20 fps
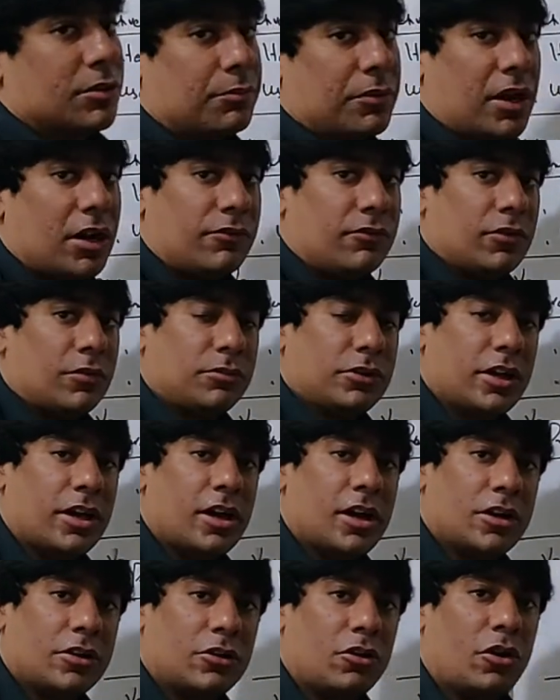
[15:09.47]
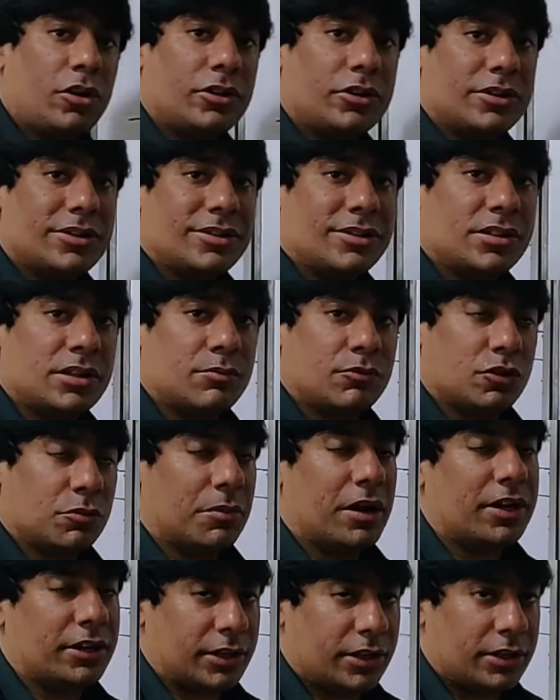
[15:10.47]
Apart from they are not
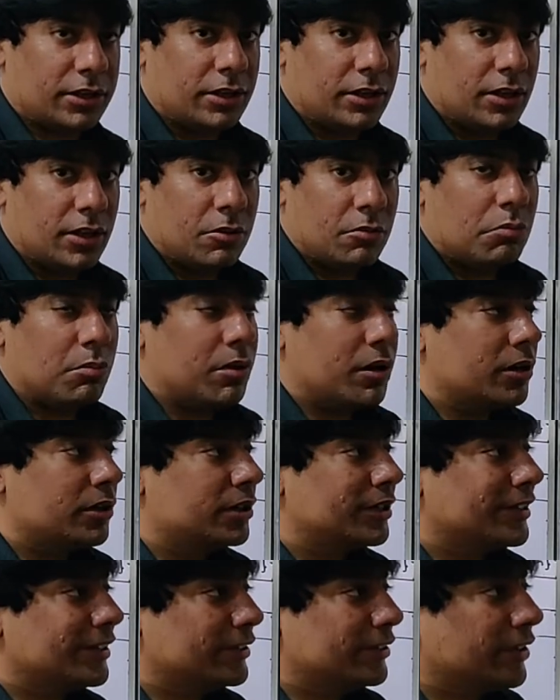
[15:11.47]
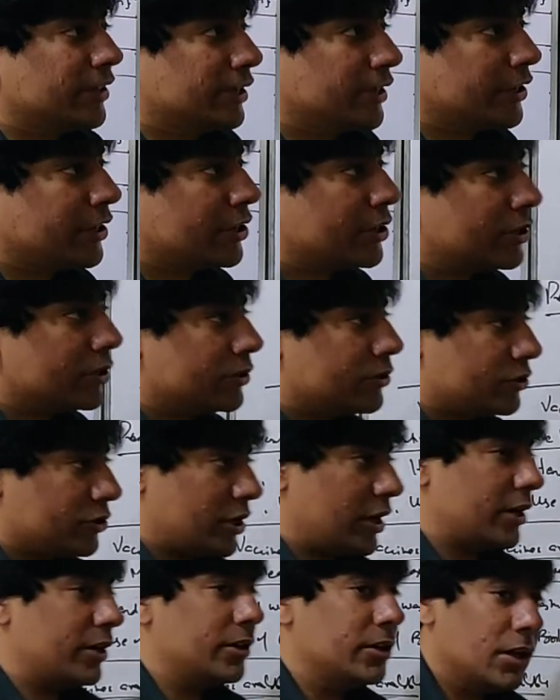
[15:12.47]
symptomatic, but they
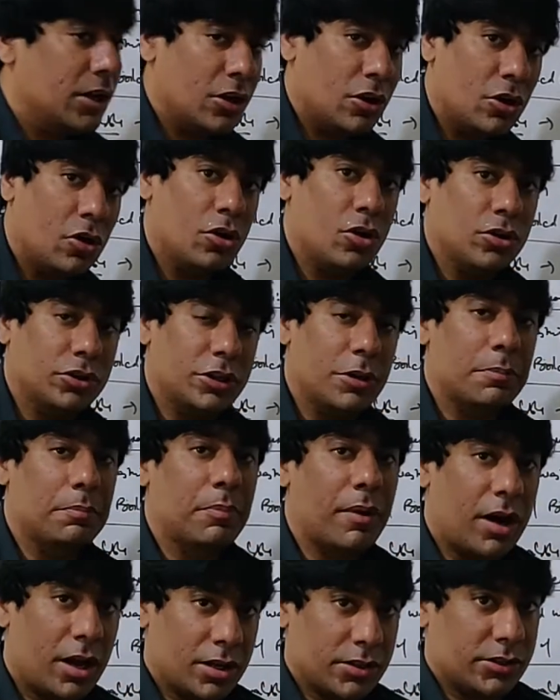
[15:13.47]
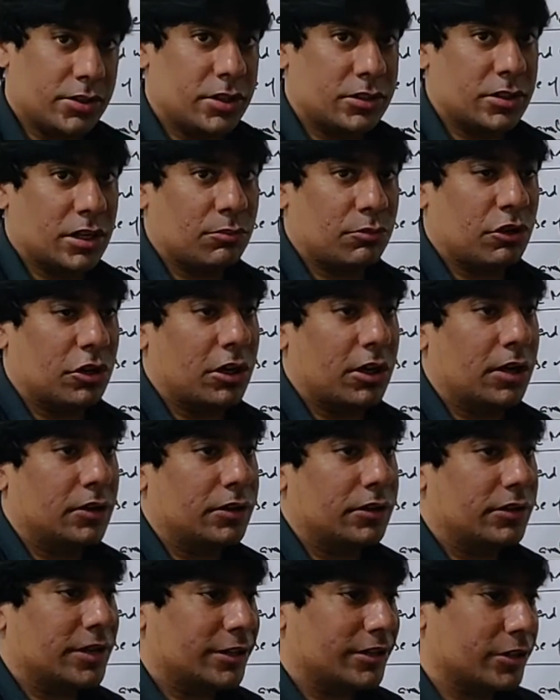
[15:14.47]
shed or they pass the salmonella
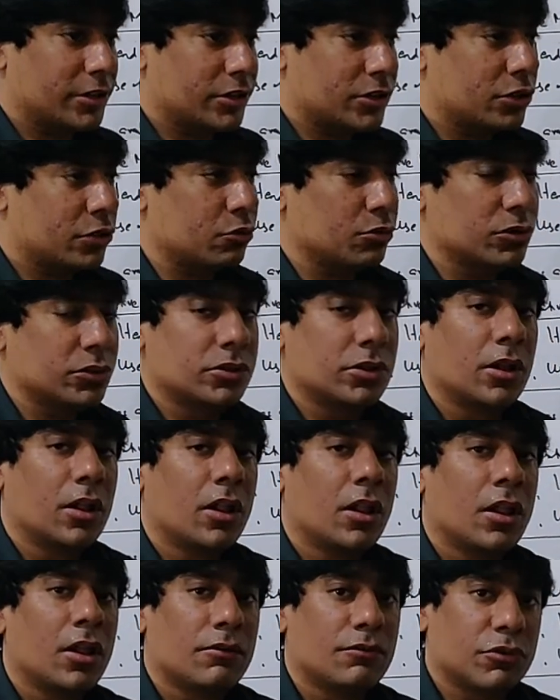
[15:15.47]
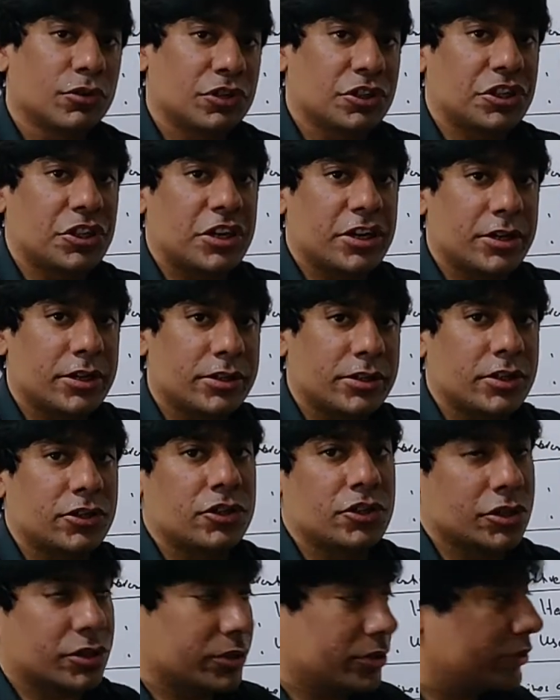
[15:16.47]
in their stools for years
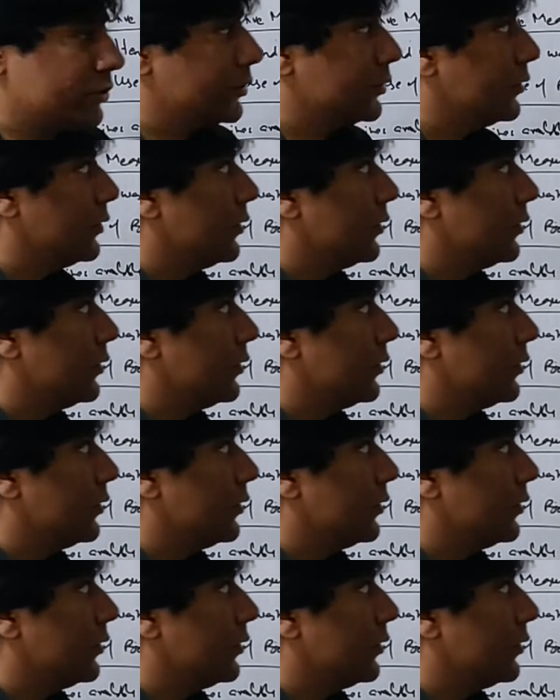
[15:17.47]
and years.